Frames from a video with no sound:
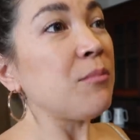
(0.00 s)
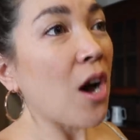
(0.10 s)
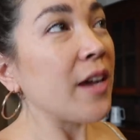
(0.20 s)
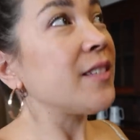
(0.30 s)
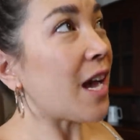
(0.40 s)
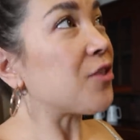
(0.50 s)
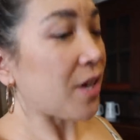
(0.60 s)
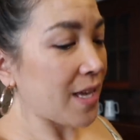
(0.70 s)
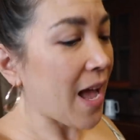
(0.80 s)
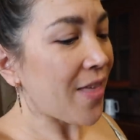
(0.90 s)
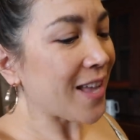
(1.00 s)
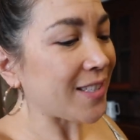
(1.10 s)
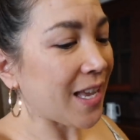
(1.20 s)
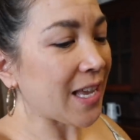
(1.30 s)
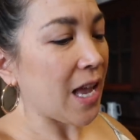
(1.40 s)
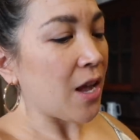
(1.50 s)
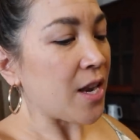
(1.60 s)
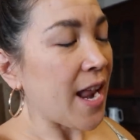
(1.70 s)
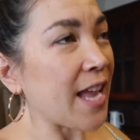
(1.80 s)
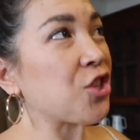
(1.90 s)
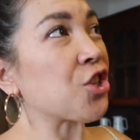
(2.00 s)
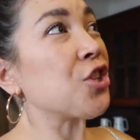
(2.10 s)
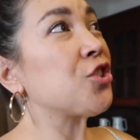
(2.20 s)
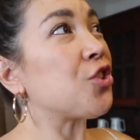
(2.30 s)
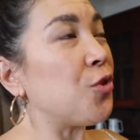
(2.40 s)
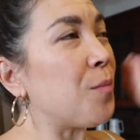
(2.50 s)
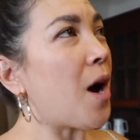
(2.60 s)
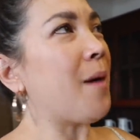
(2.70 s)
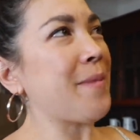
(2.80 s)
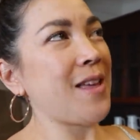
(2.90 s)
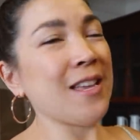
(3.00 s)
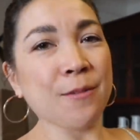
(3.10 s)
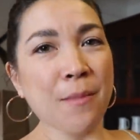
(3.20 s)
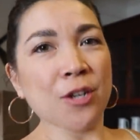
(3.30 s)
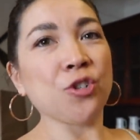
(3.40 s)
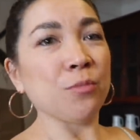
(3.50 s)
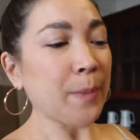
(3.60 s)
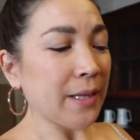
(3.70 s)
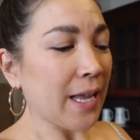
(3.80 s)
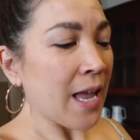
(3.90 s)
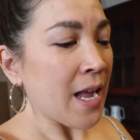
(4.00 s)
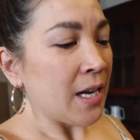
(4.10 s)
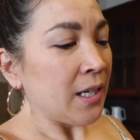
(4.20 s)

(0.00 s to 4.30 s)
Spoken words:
I'm not exaggerating. Yeah, that's like nature's umami is mushrooms, but like.